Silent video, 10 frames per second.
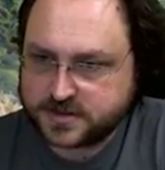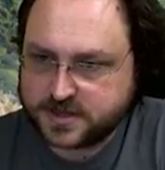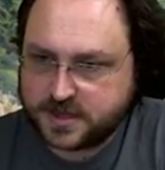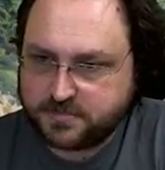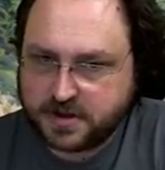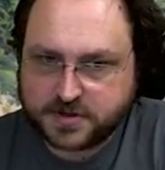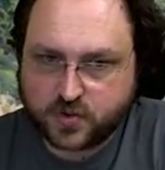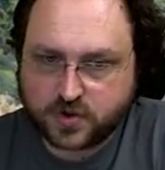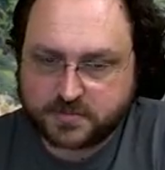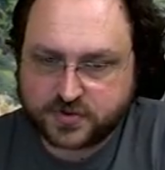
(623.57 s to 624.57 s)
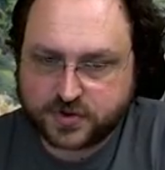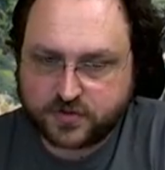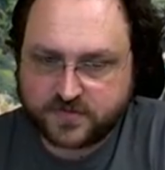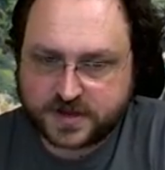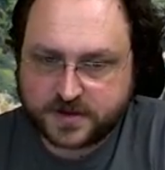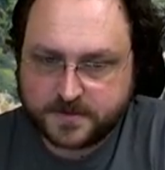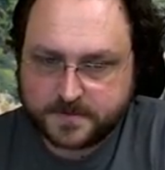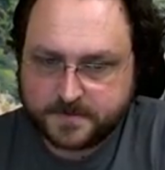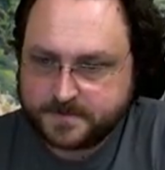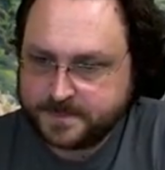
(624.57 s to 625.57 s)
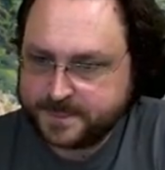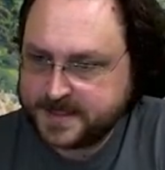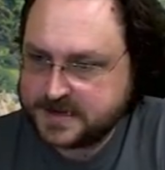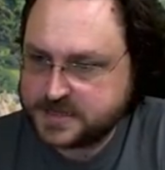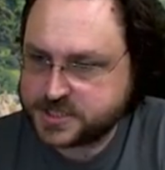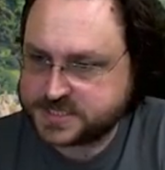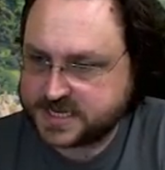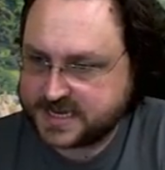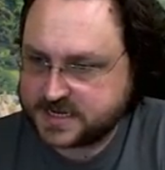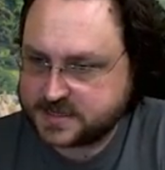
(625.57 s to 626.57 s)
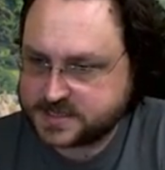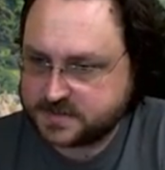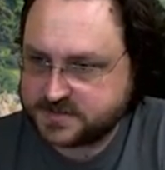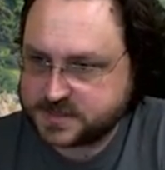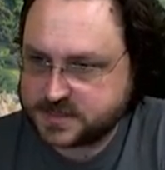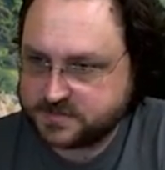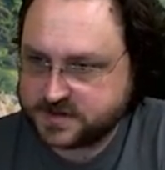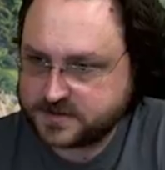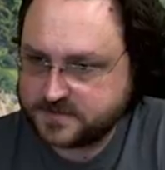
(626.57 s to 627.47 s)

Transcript: the public order building over here. Just to get a little something something.